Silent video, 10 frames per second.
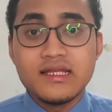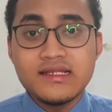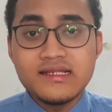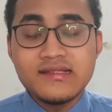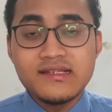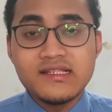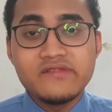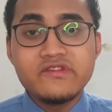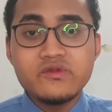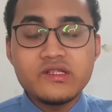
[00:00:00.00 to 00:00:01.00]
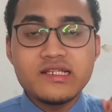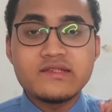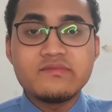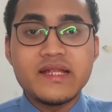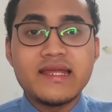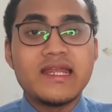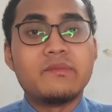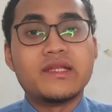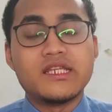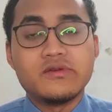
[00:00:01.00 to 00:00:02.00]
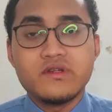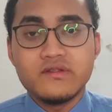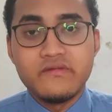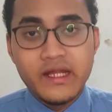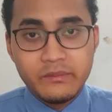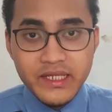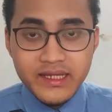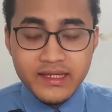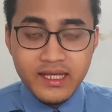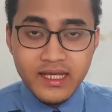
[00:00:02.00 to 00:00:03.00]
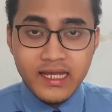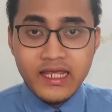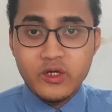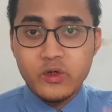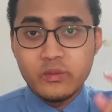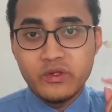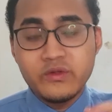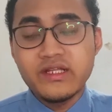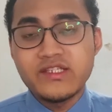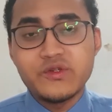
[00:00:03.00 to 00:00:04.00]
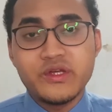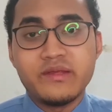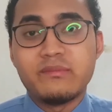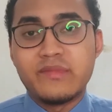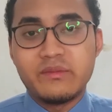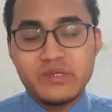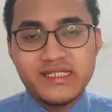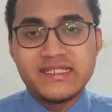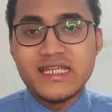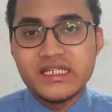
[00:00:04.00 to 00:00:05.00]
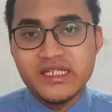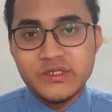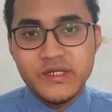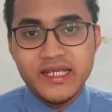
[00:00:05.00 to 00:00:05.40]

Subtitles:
This is the individual lesson plan and material development, and I hope you'll enjoy my presentation